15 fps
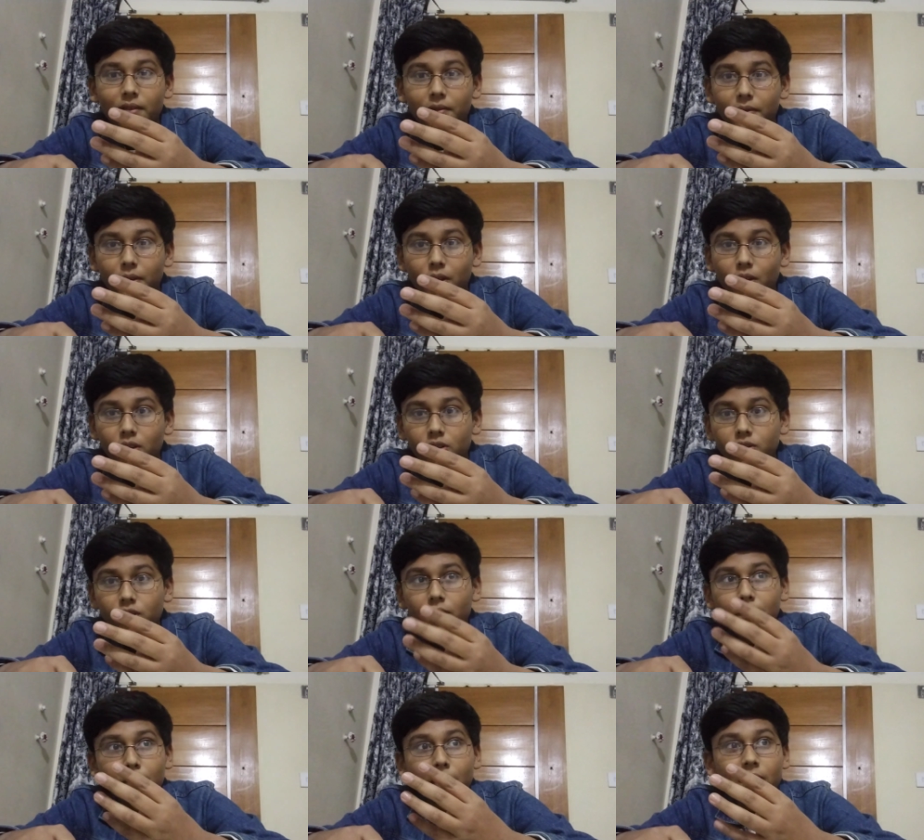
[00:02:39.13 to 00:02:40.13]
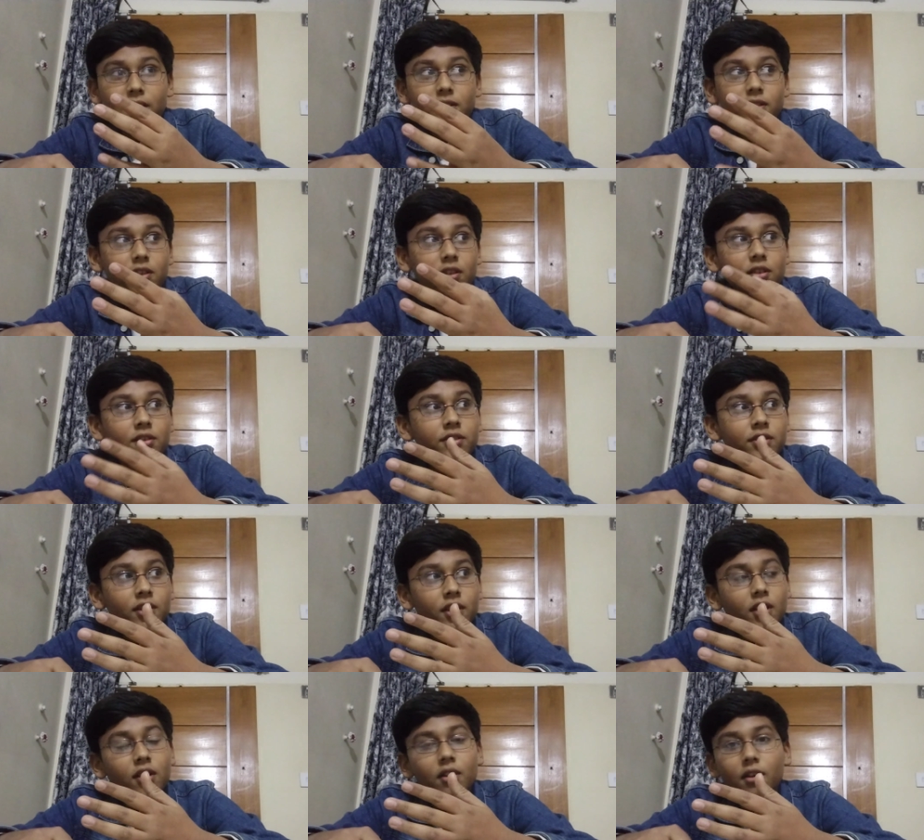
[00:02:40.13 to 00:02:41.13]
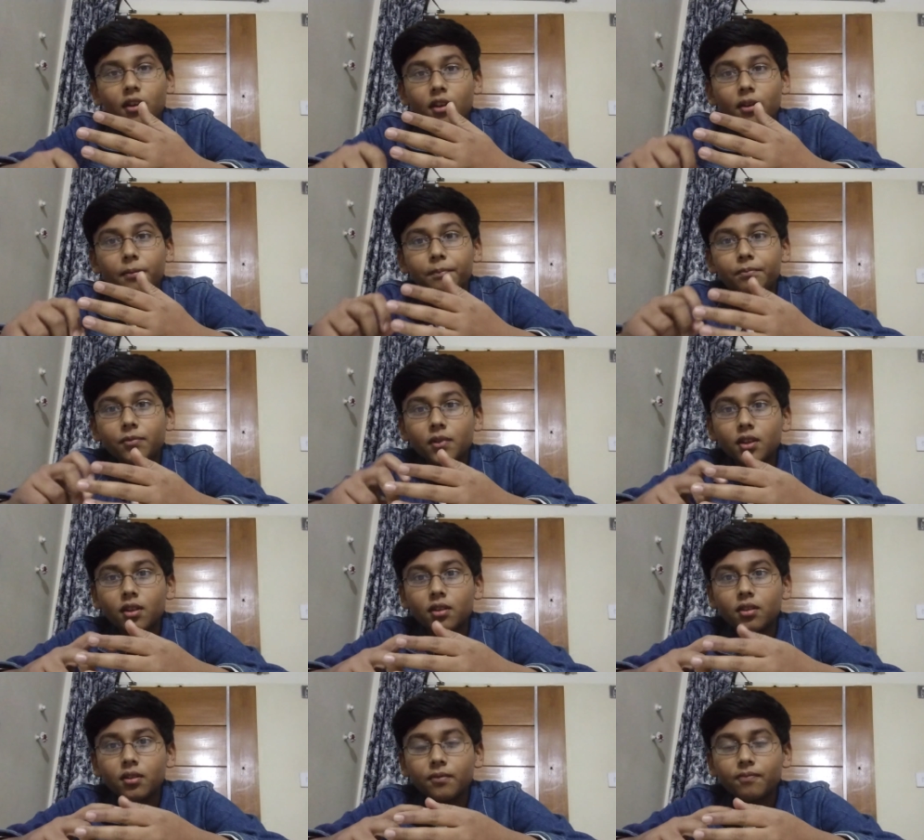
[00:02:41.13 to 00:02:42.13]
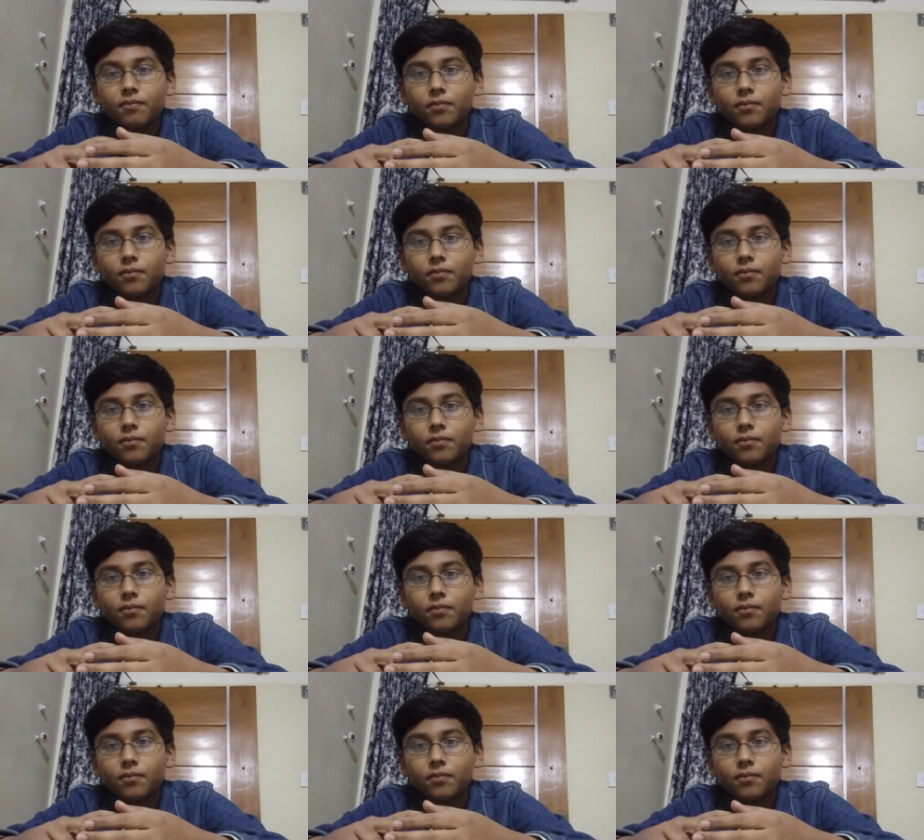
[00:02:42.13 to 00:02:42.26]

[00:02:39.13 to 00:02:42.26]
we also have medals, and